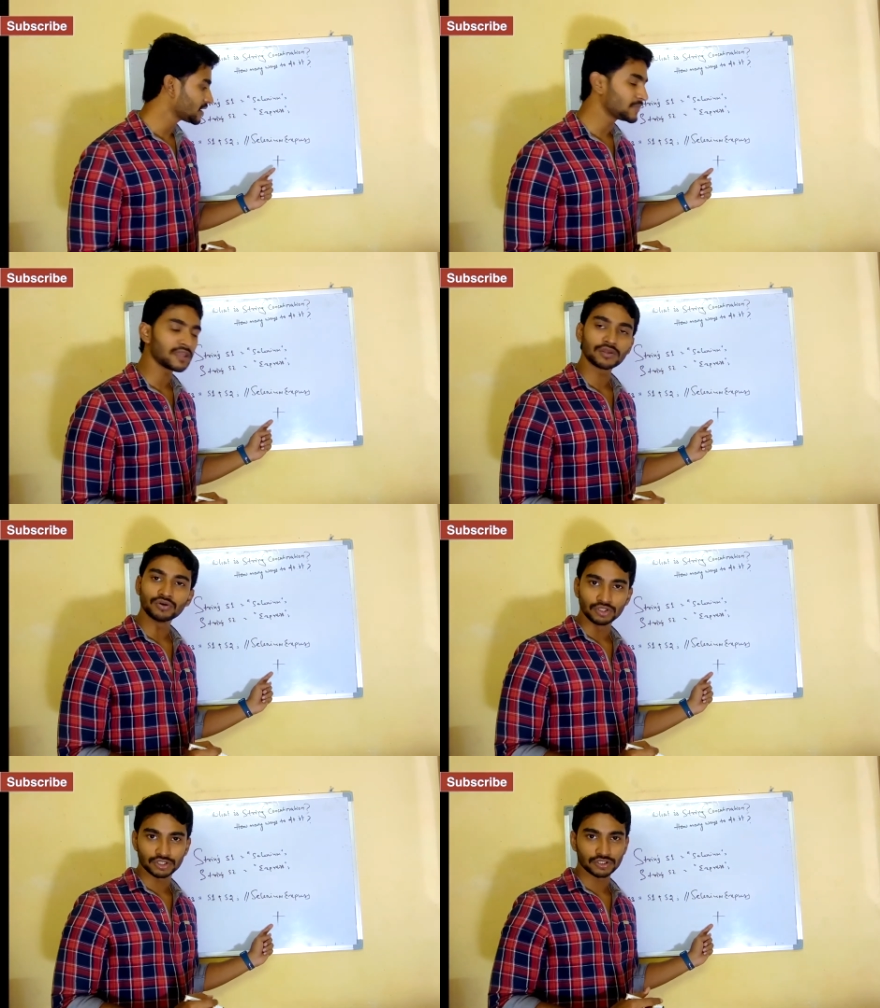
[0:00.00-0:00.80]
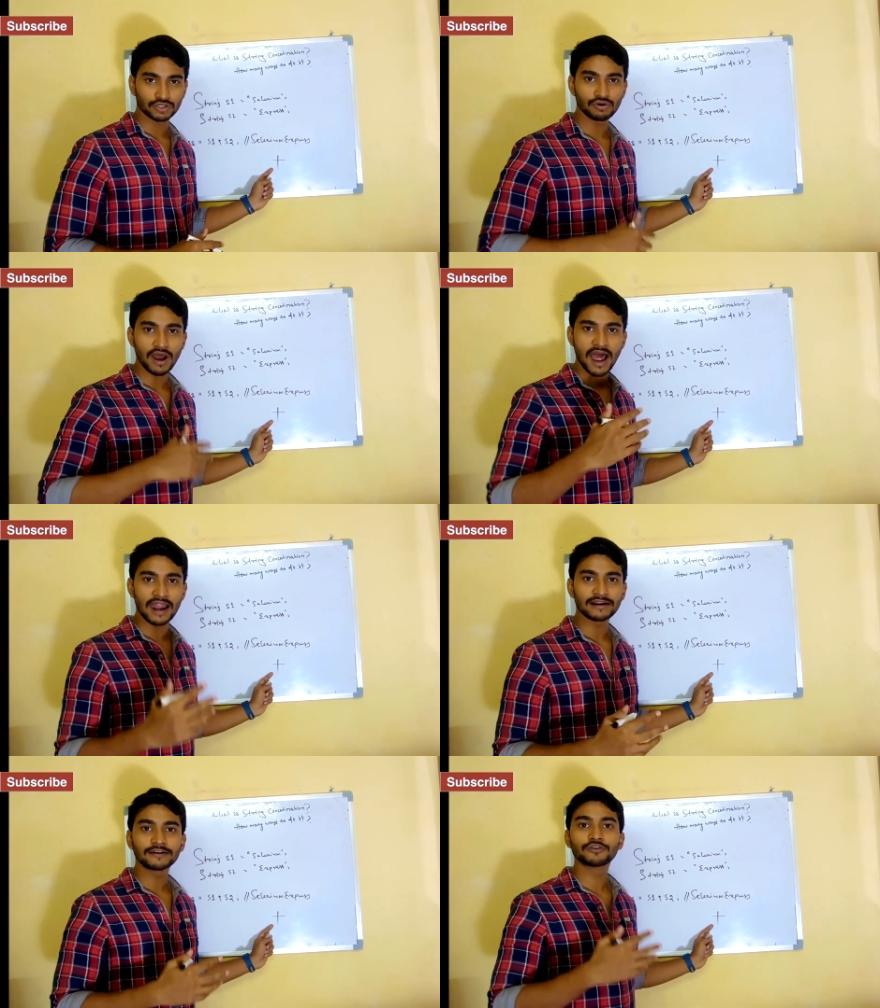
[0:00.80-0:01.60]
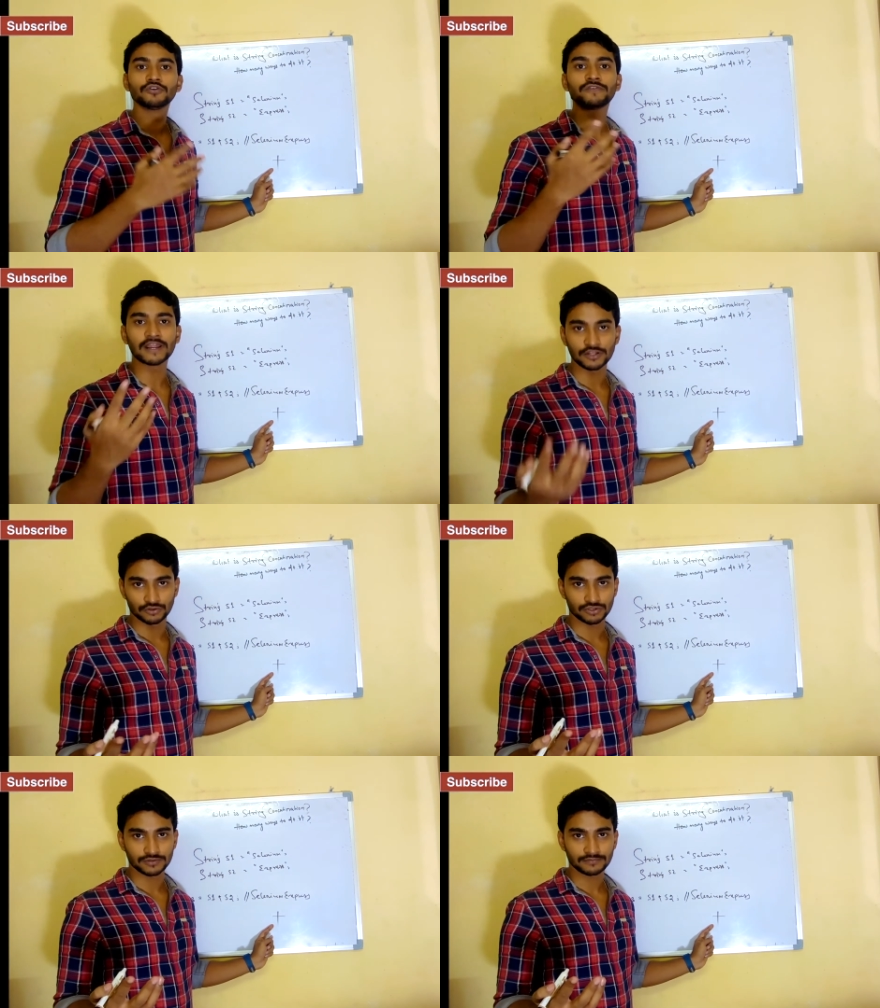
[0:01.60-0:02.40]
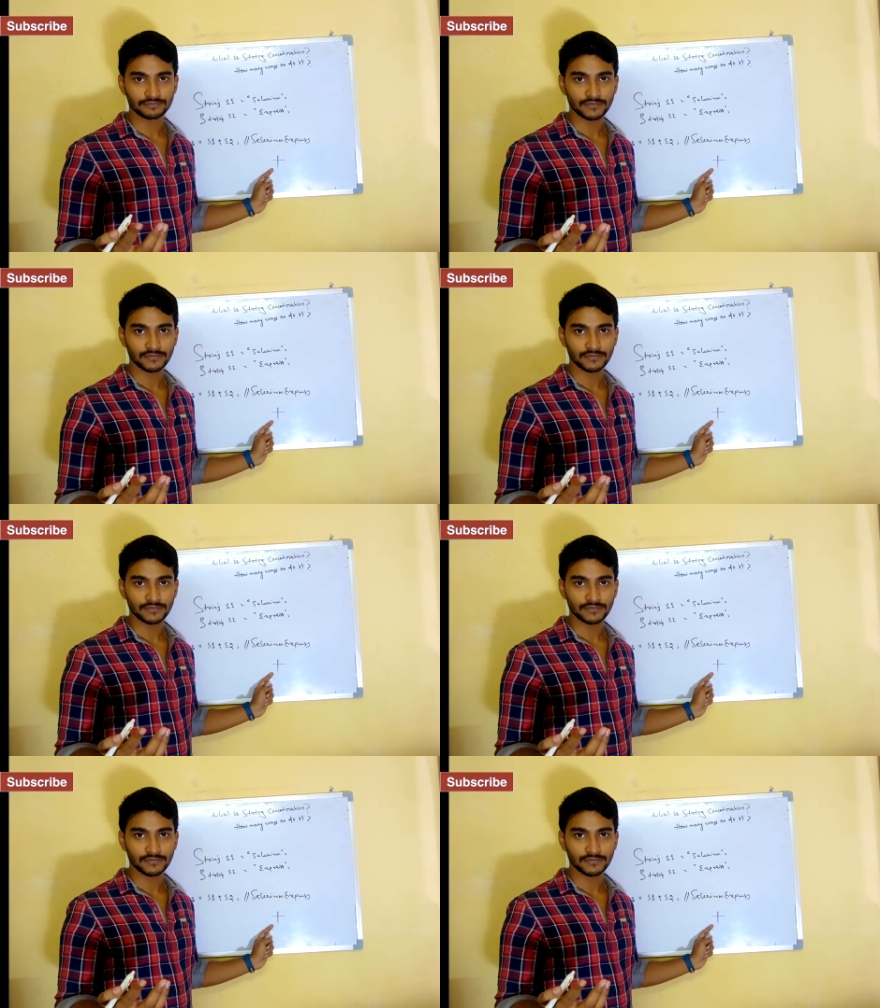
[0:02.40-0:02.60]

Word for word: can be used to add two values.